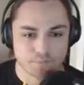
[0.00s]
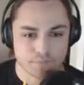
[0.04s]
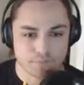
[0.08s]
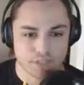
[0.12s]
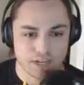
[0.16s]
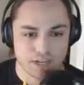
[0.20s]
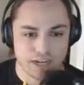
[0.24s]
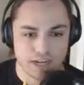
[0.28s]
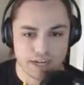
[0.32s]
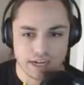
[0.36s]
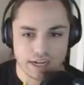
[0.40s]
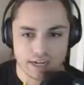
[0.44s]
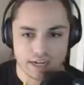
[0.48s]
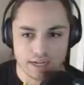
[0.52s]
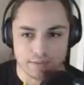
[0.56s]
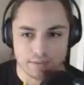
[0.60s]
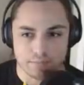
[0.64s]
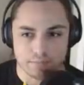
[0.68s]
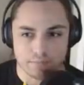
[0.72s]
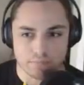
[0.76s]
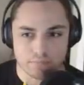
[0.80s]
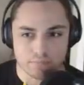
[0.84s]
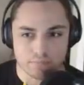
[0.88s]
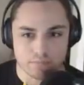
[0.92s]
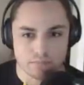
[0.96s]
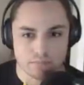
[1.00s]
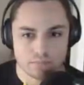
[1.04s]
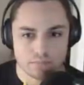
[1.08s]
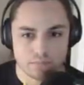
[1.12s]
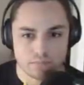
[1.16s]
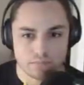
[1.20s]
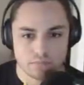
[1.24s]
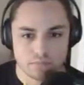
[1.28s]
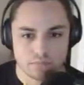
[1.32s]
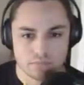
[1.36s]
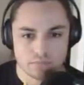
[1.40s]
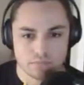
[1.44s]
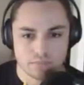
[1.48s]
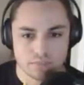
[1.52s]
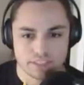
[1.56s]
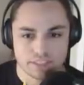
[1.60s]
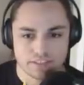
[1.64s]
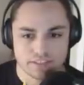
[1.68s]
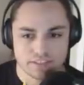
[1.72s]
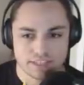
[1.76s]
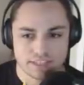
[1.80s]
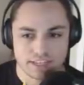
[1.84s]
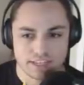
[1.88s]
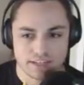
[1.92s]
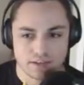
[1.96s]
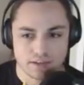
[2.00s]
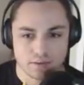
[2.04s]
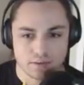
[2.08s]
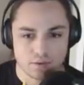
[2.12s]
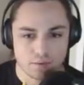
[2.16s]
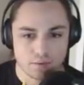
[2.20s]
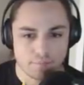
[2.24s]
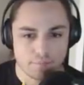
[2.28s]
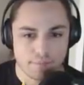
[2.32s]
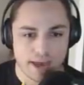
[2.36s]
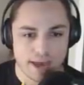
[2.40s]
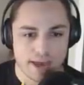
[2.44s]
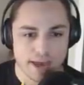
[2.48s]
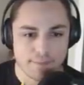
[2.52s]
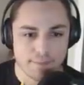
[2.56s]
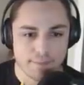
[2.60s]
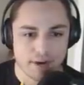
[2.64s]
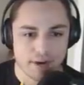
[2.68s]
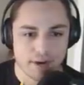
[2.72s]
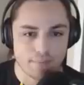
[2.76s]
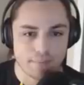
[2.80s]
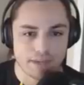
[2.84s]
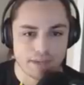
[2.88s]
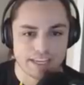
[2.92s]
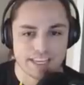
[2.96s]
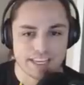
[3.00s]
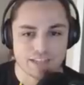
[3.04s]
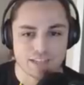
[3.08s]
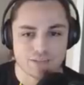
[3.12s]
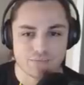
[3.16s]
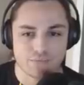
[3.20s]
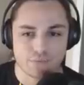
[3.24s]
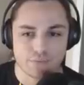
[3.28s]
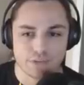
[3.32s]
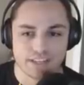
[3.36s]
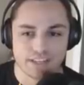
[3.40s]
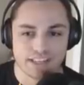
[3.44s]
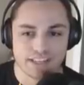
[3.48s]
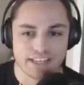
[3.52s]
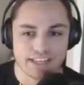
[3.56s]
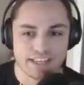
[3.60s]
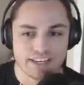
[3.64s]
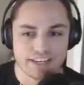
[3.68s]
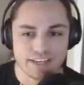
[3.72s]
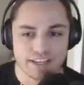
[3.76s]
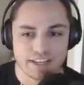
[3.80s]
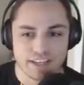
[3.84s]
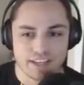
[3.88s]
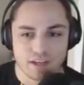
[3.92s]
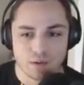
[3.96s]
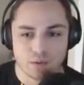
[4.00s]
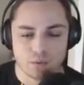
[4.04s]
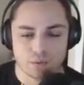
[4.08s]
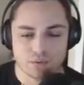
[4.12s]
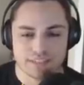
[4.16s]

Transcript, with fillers: Um, let's see. Mad Bum against Freeland. We'll